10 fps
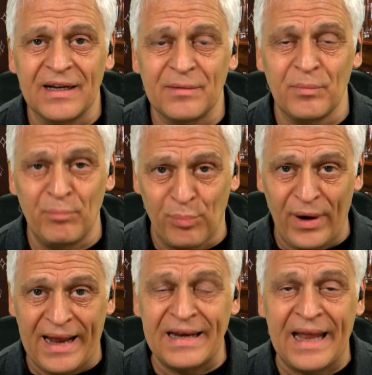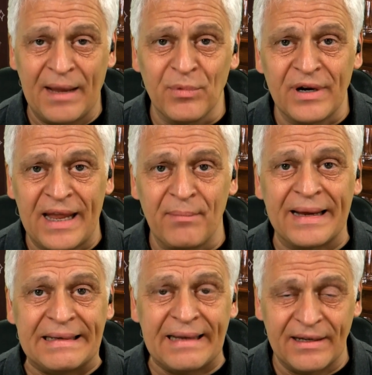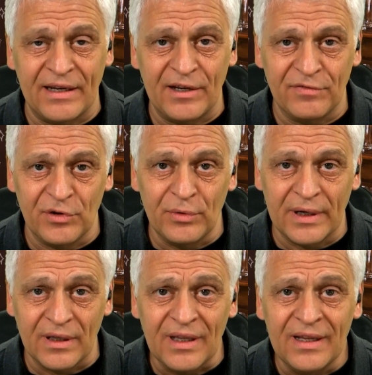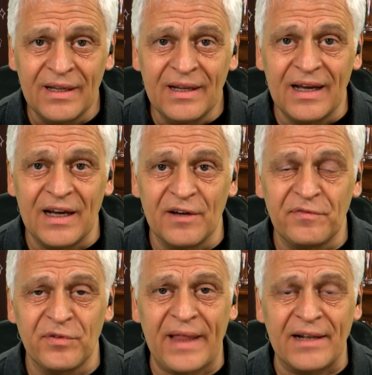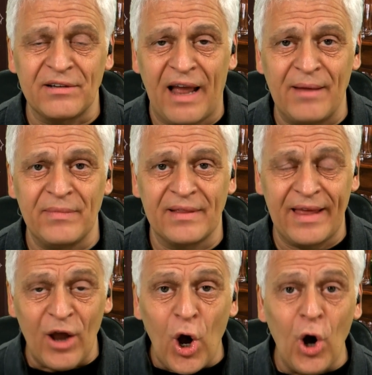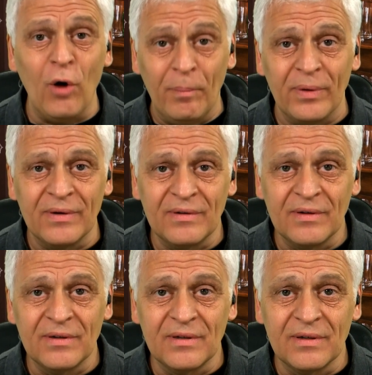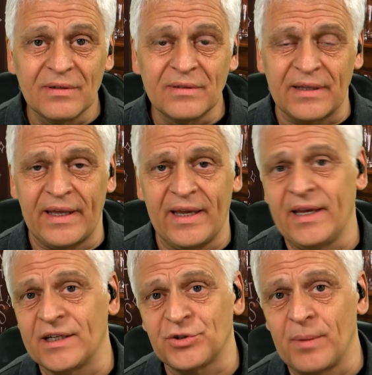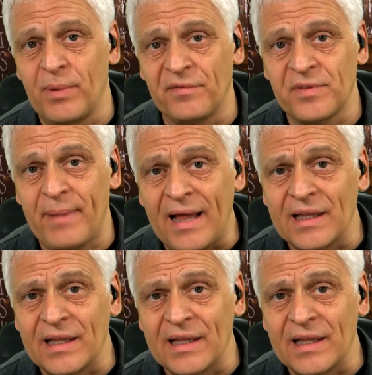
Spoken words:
brand name, her name identity, if you will, for that time that they hope that they can get Trump off the ballot.